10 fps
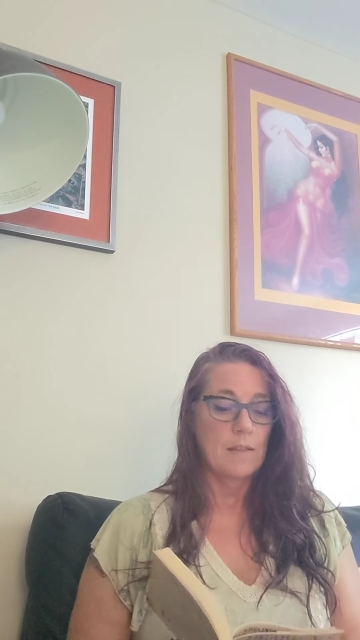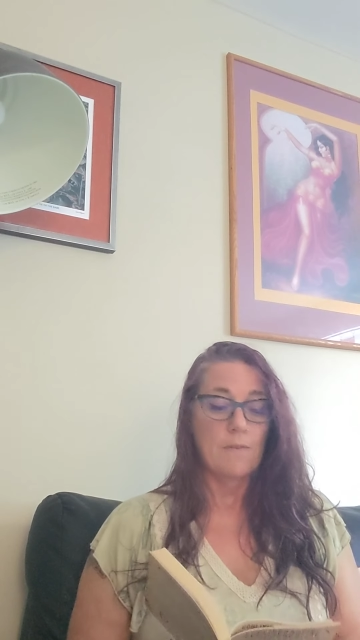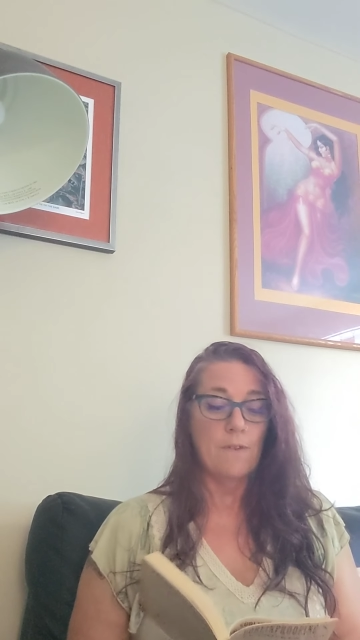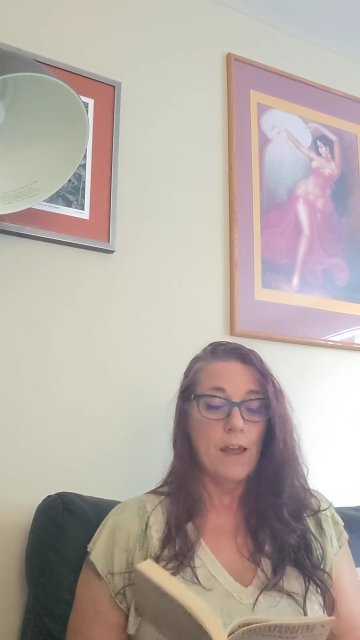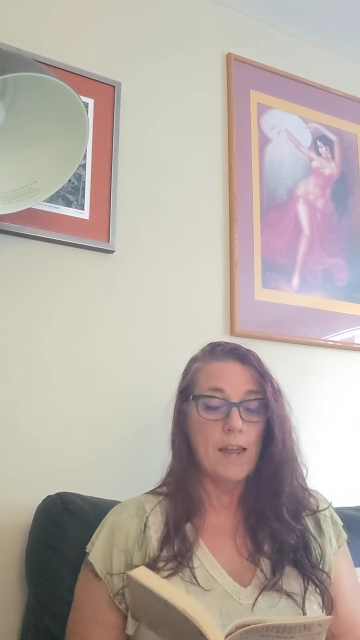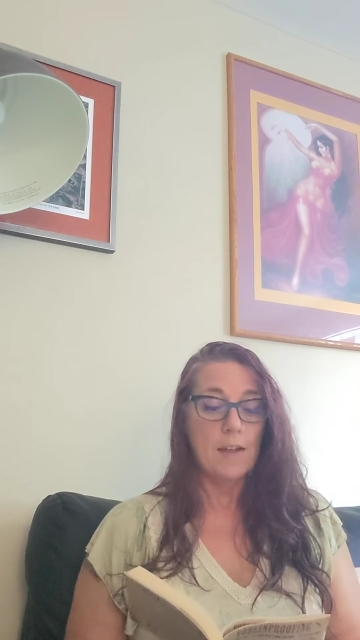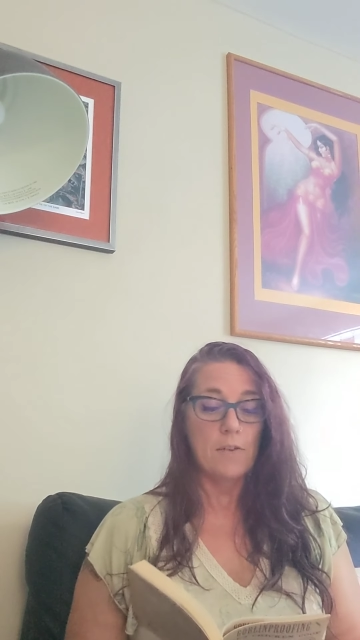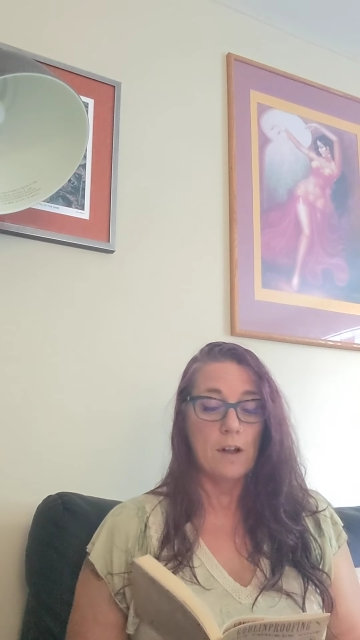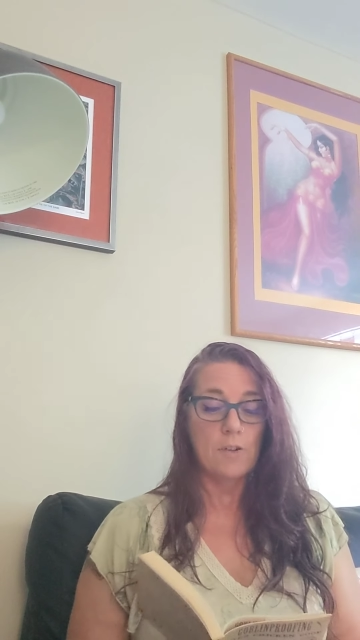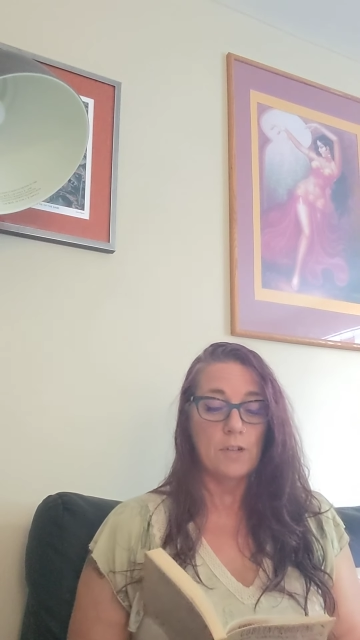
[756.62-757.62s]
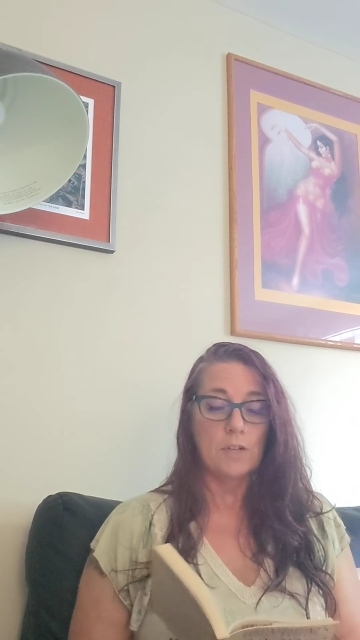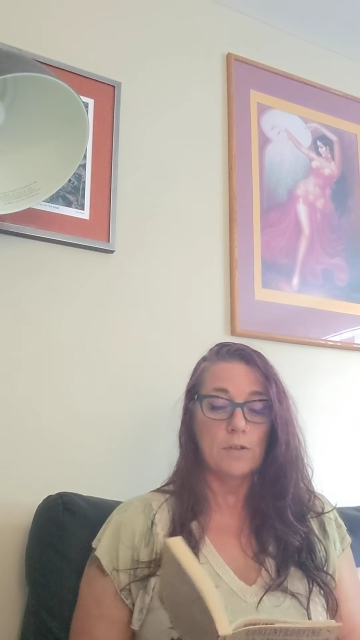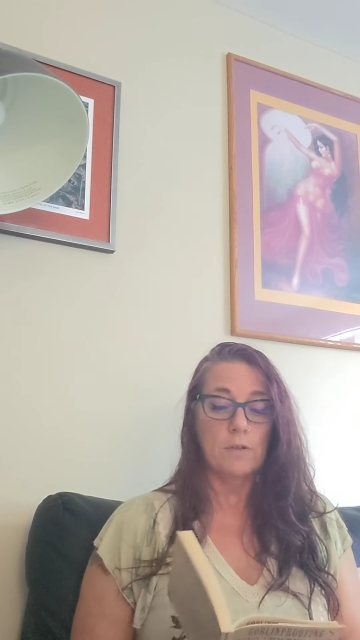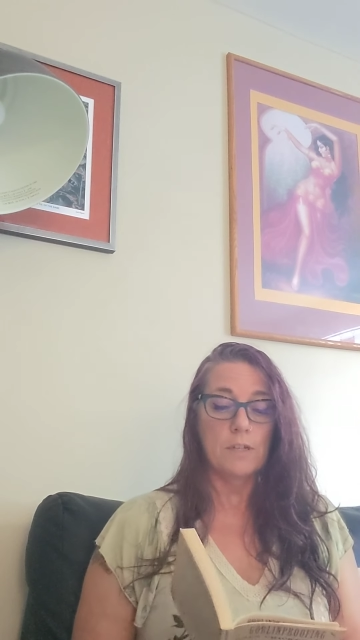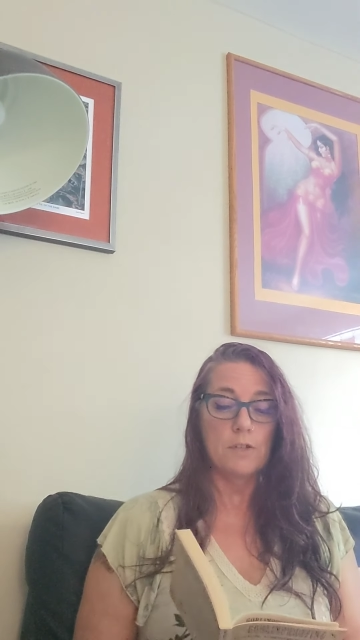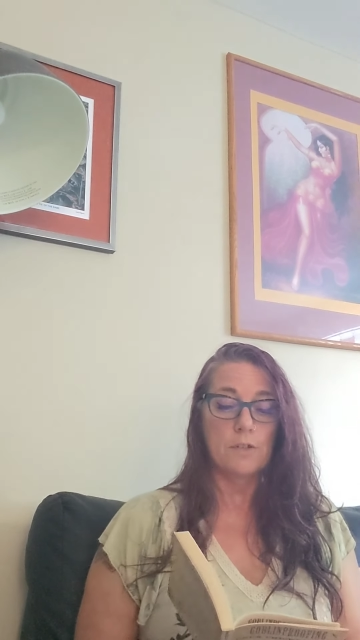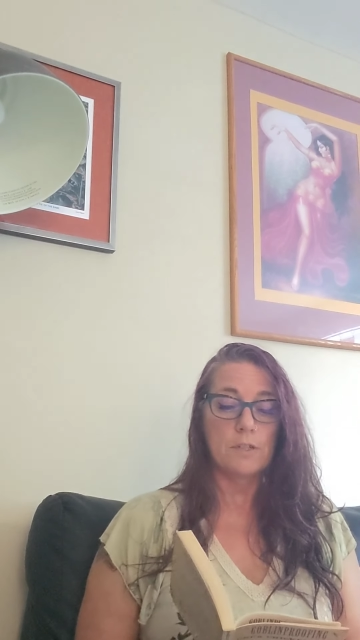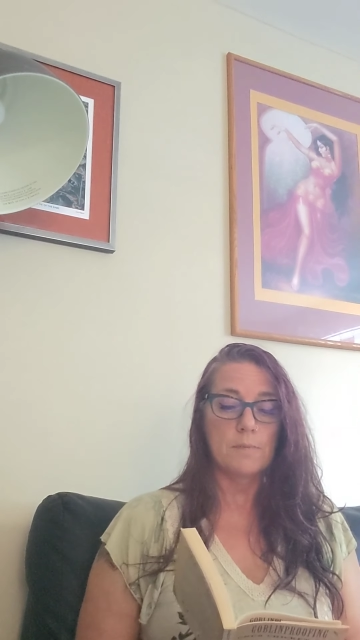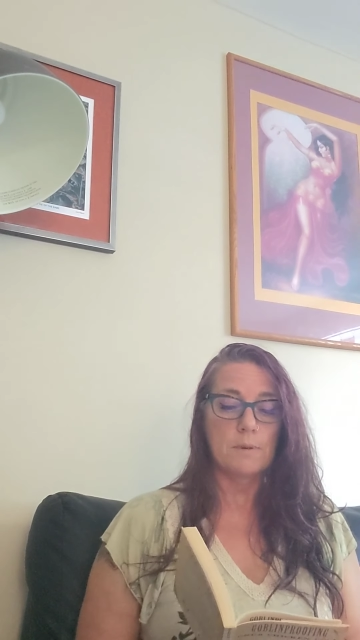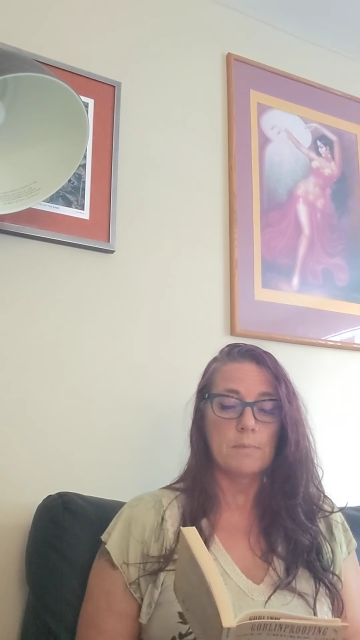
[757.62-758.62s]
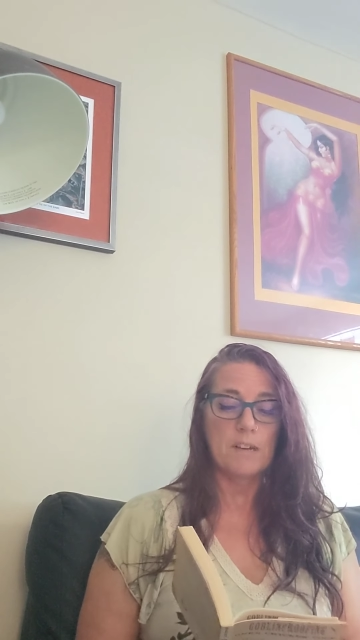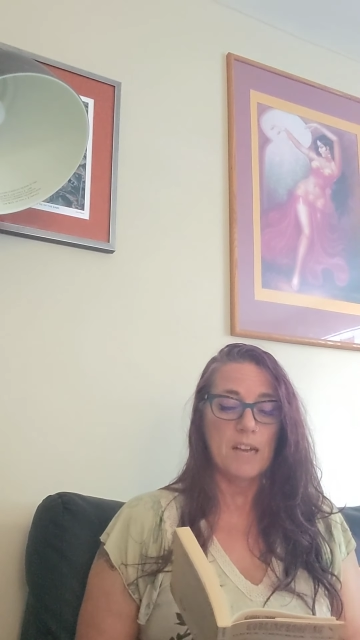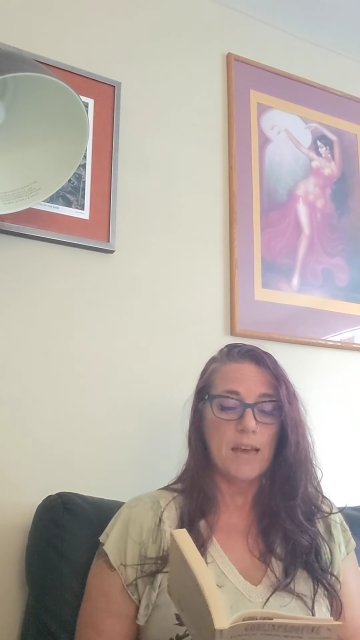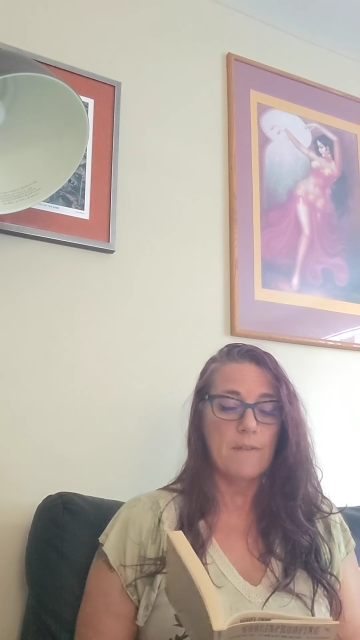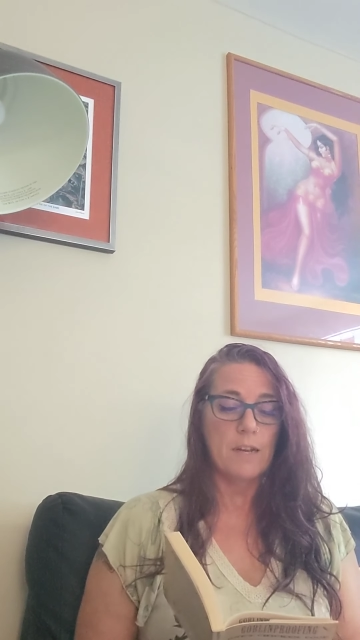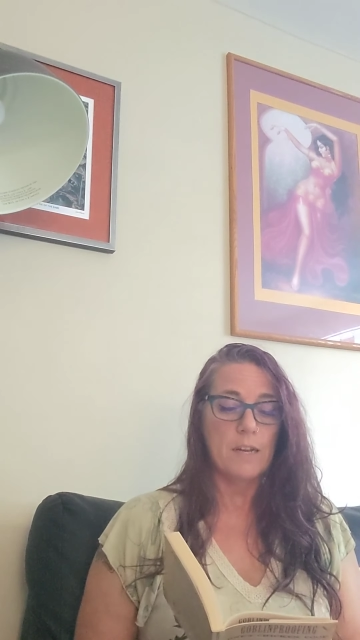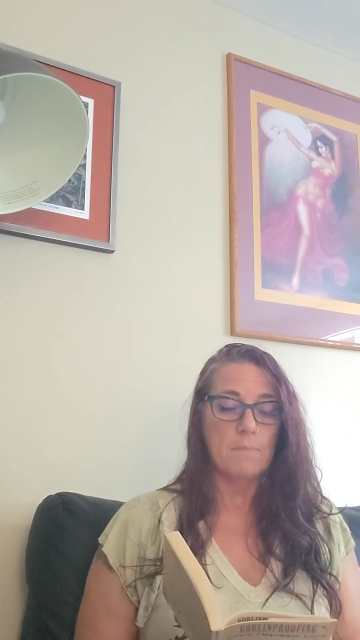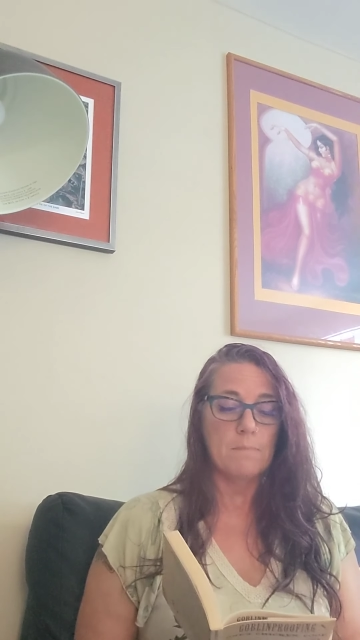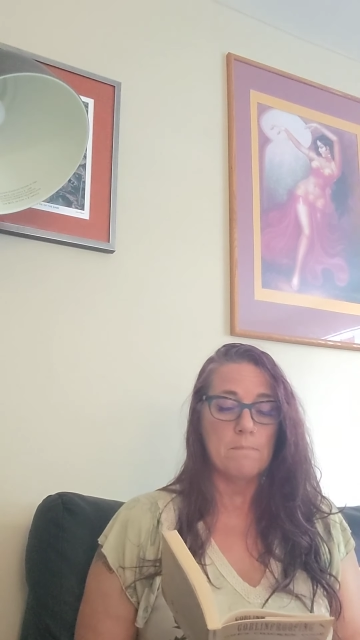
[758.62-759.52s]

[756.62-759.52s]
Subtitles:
The Fae are not gentle creatures, but malevolent